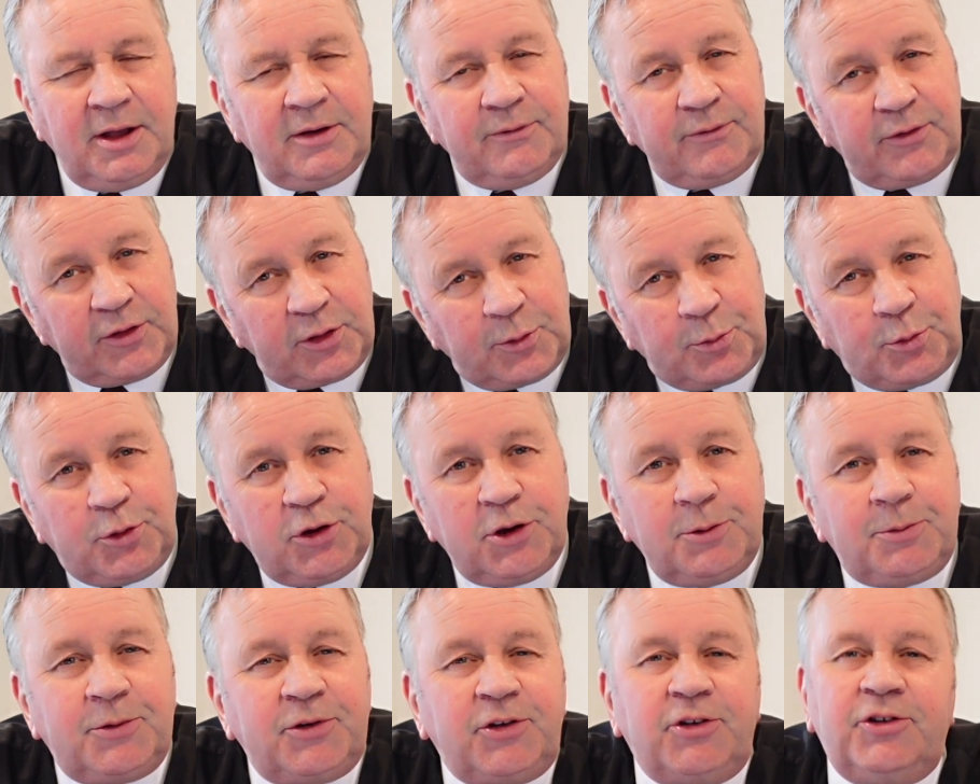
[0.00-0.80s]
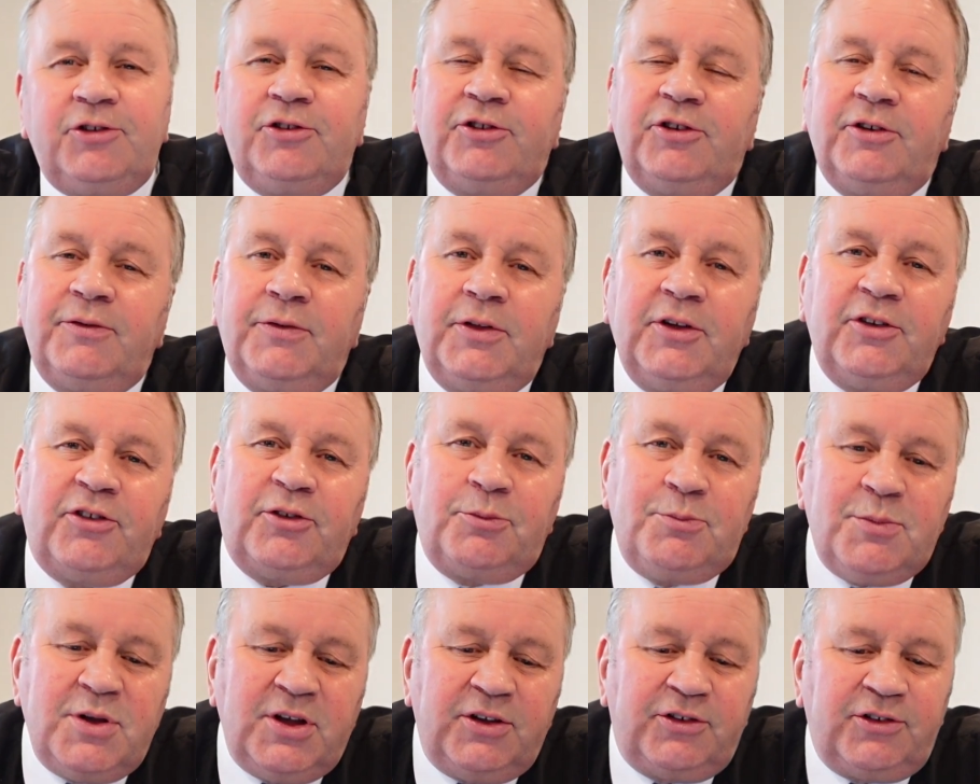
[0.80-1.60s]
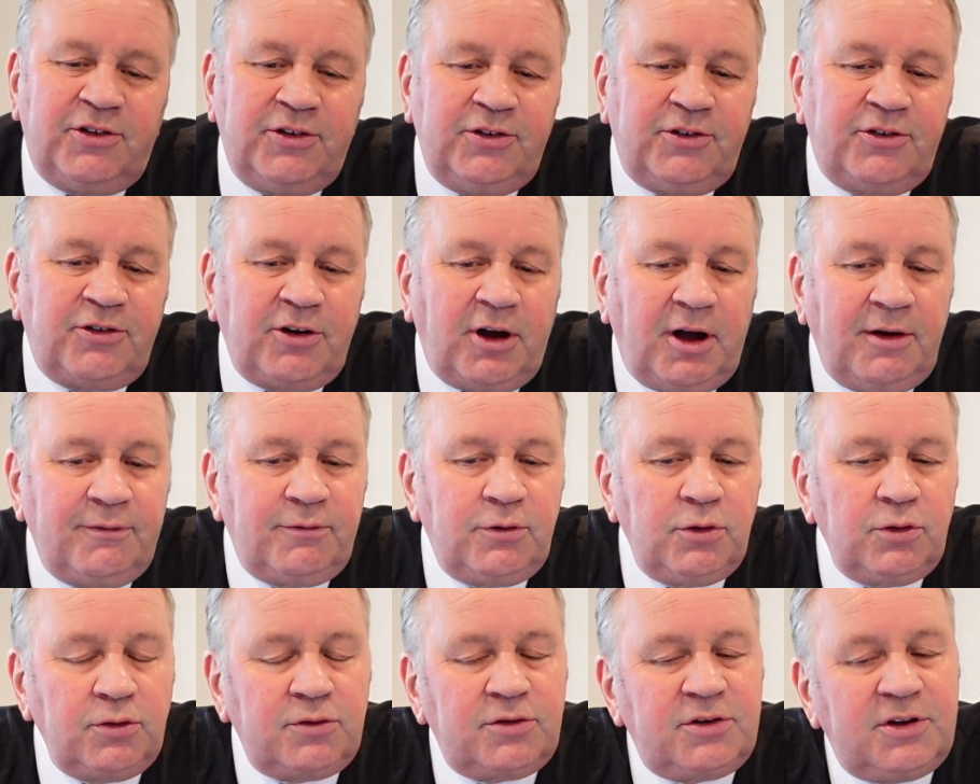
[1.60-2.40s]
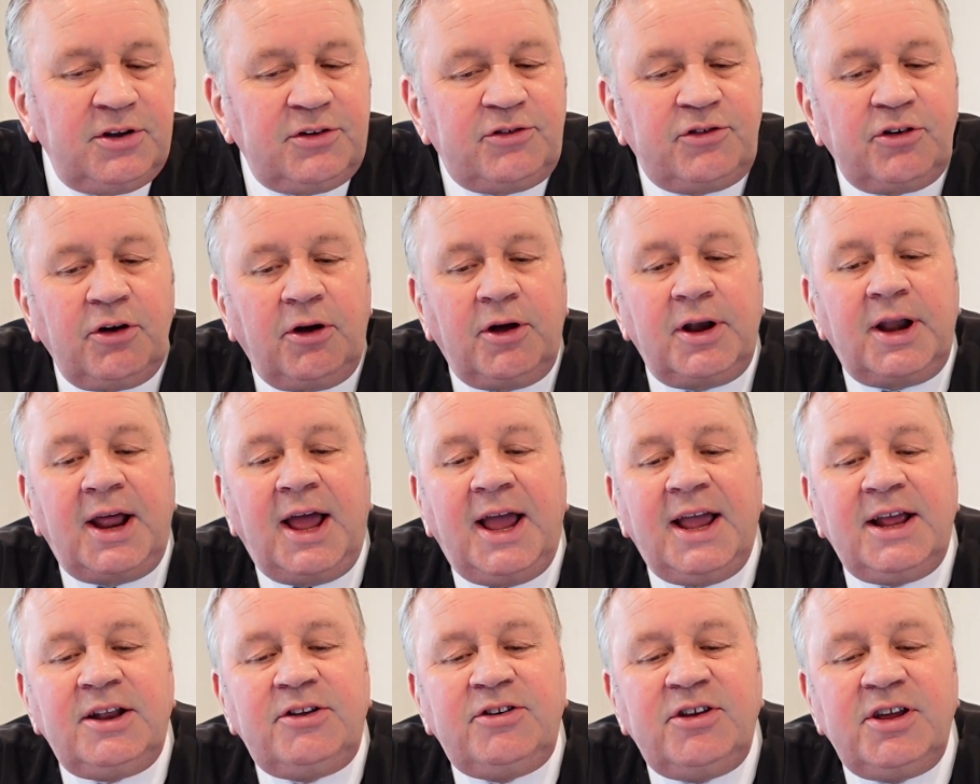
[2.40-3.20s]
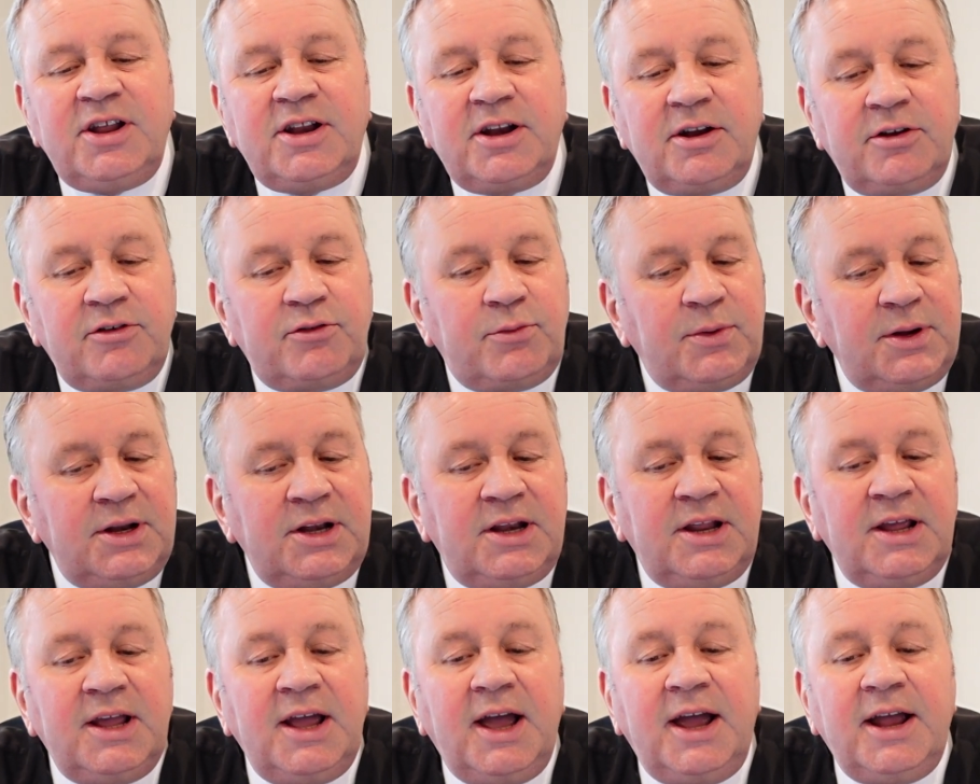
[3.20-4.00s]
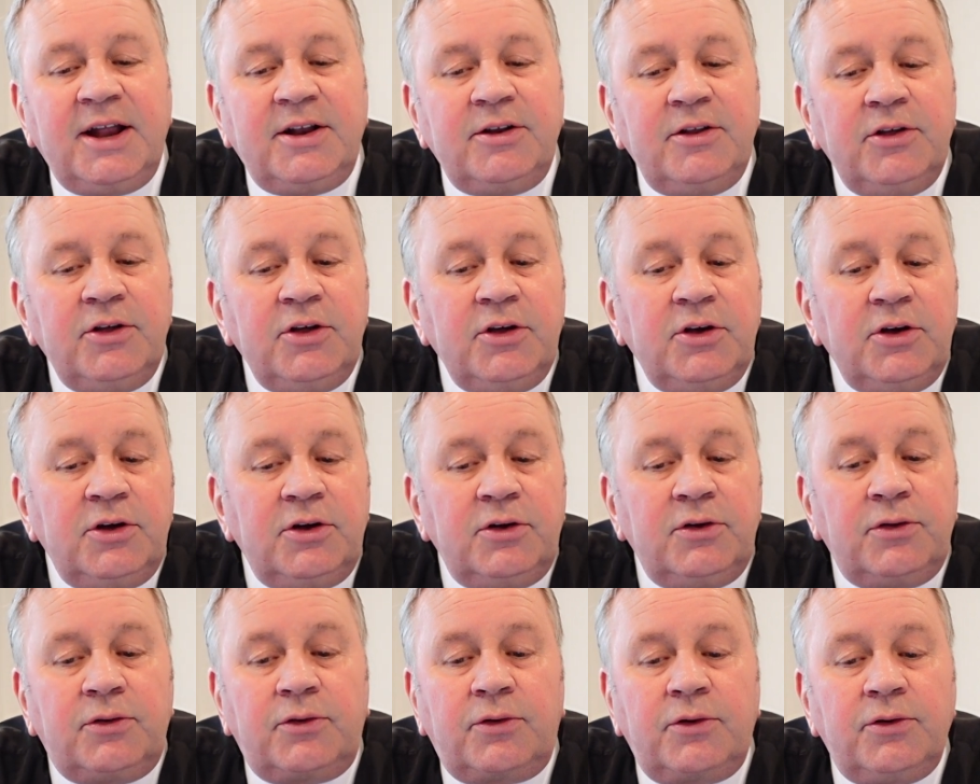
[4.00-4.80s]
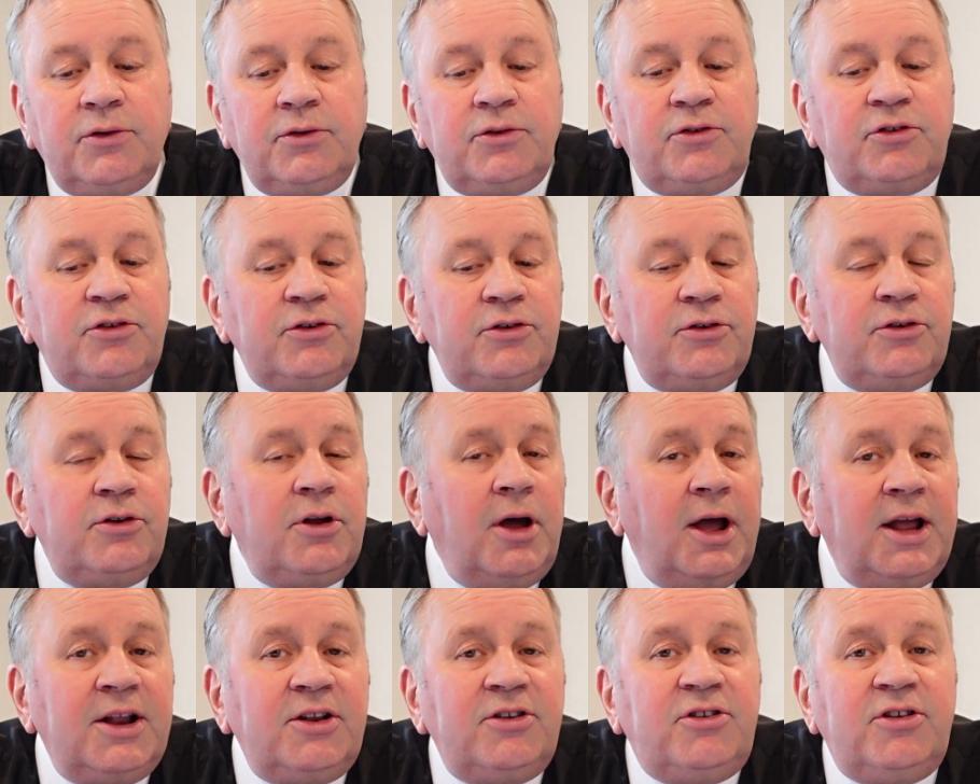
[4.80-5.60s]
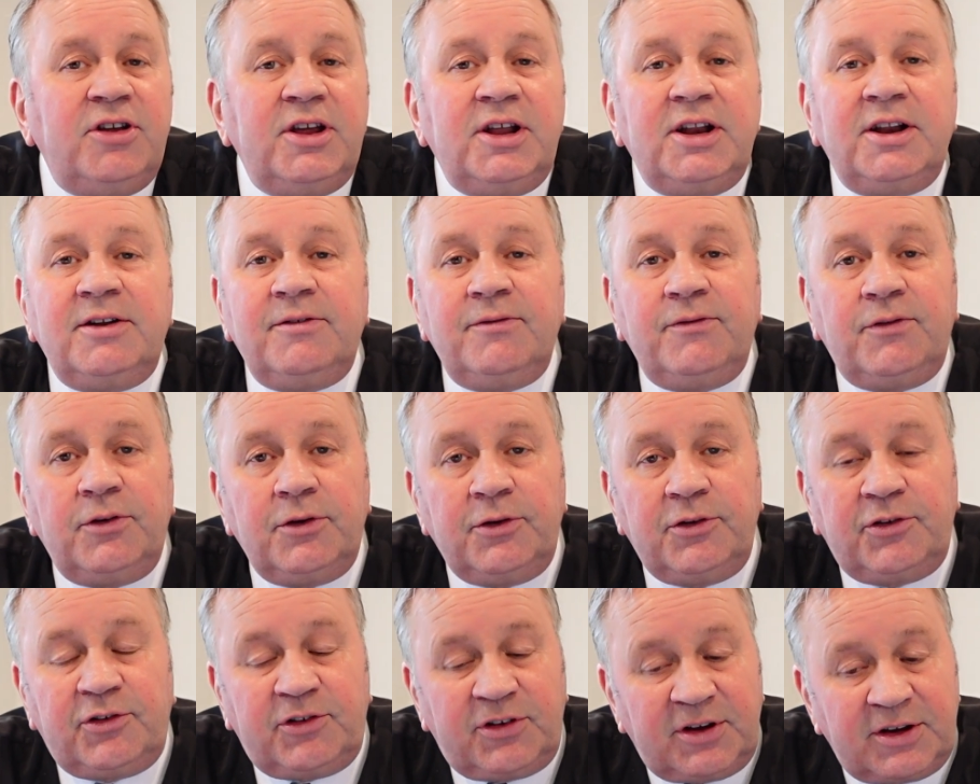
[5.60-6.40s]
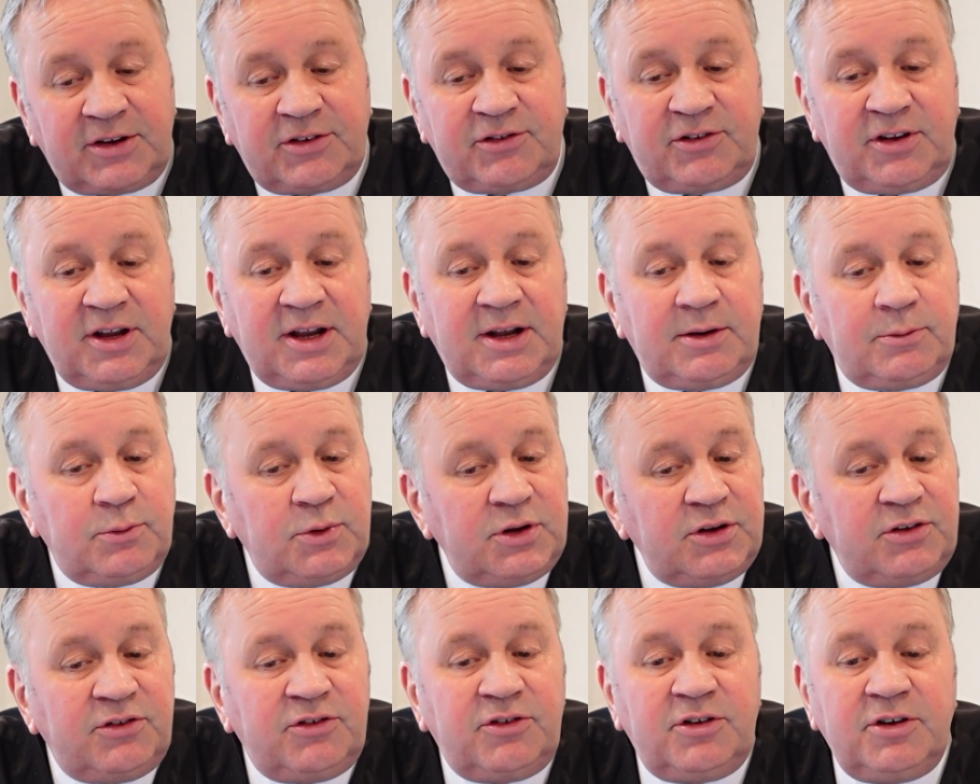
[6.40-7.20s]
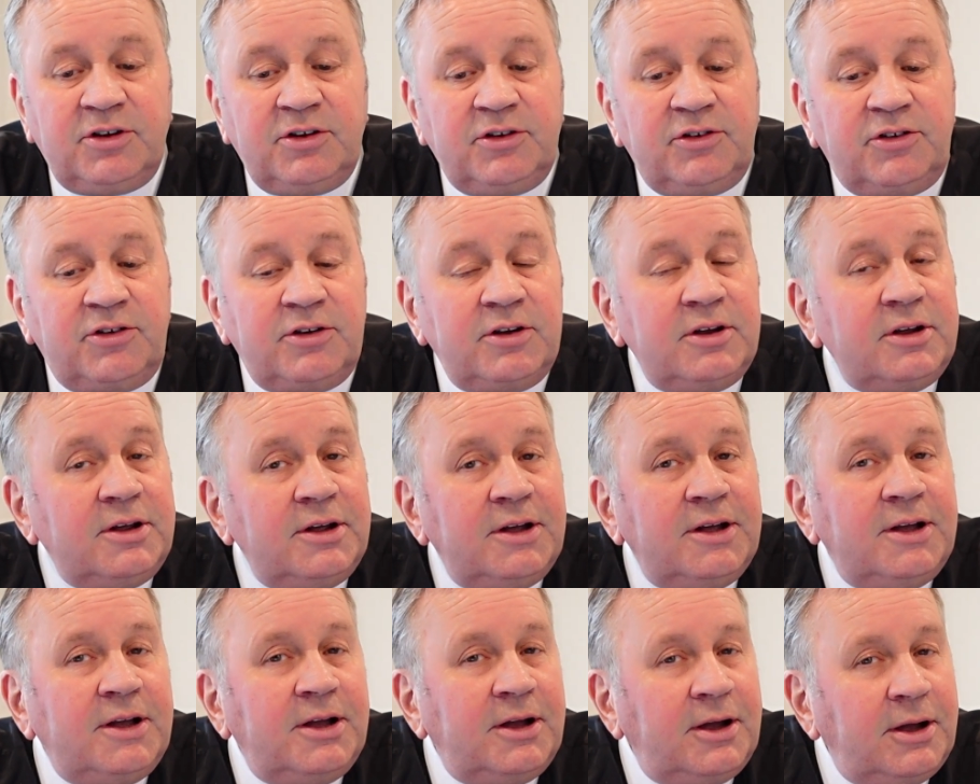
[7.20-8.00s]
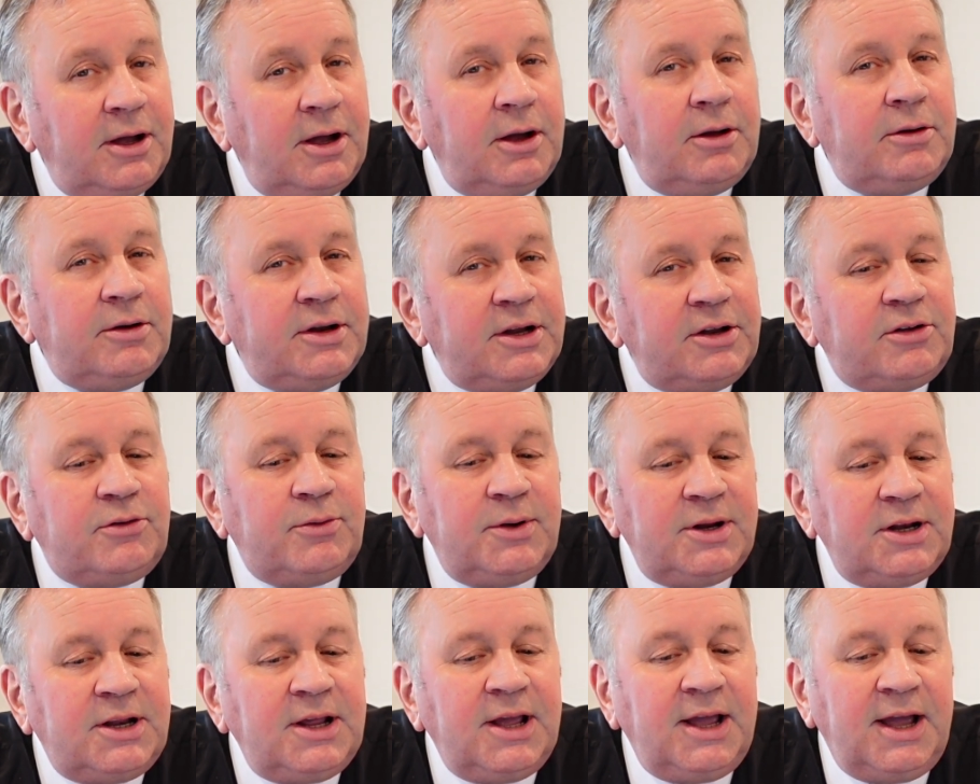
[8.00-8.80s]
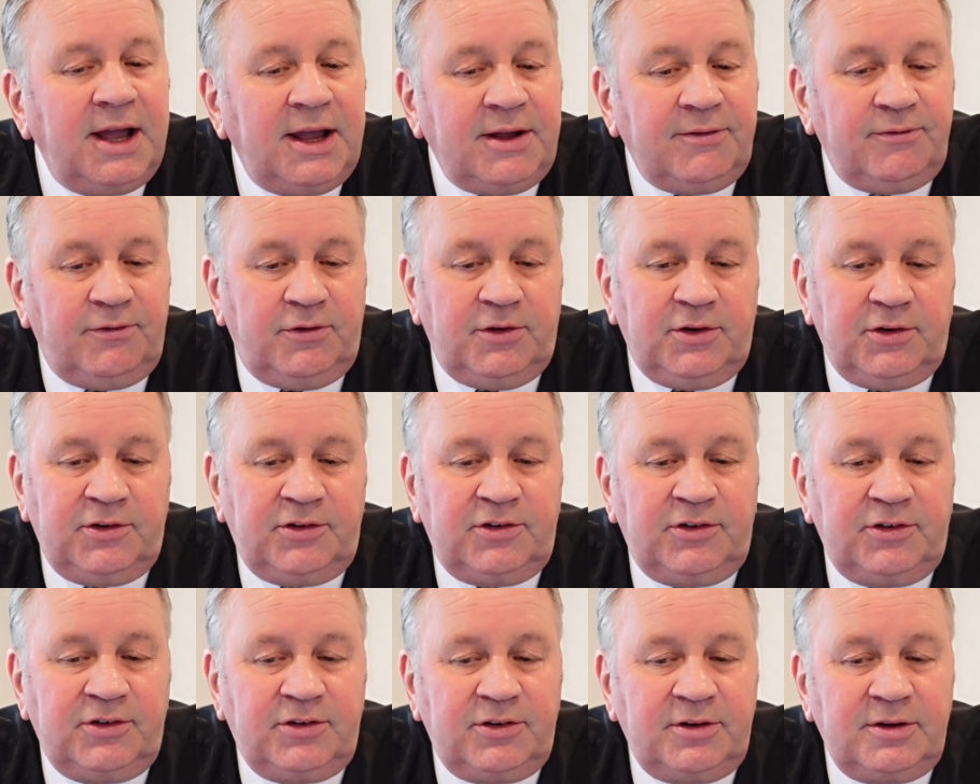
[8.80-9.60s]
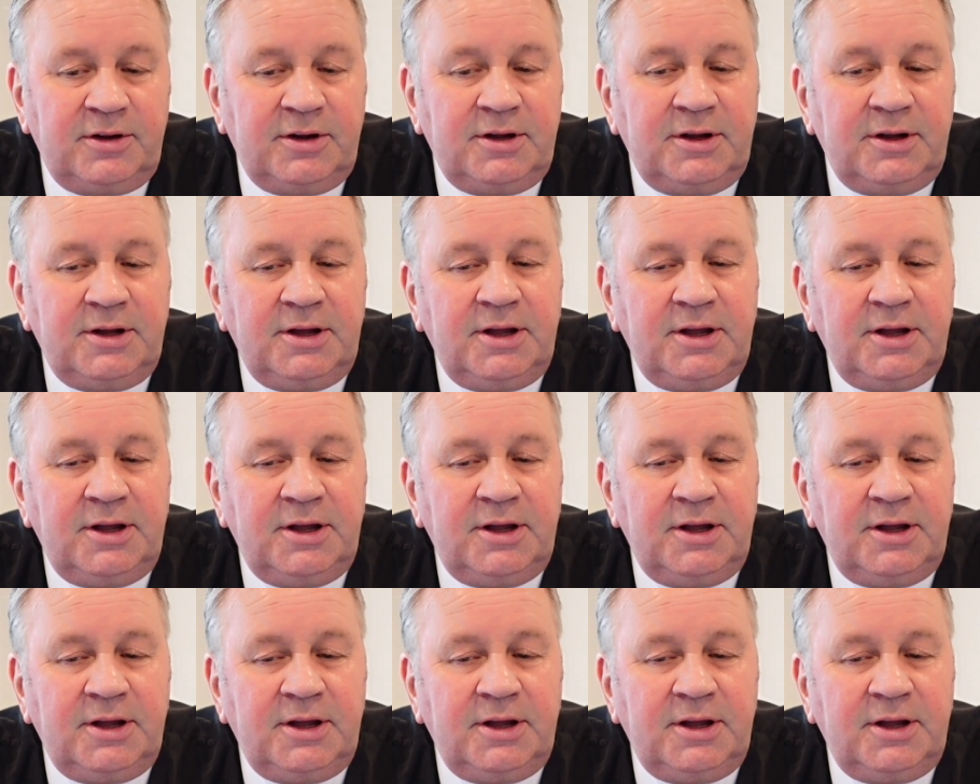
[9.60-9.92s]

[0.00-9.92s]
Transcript: For the purposes of this message, I've looked at John 18 and 28 through to 19 and verse 16, which is only 28 verses.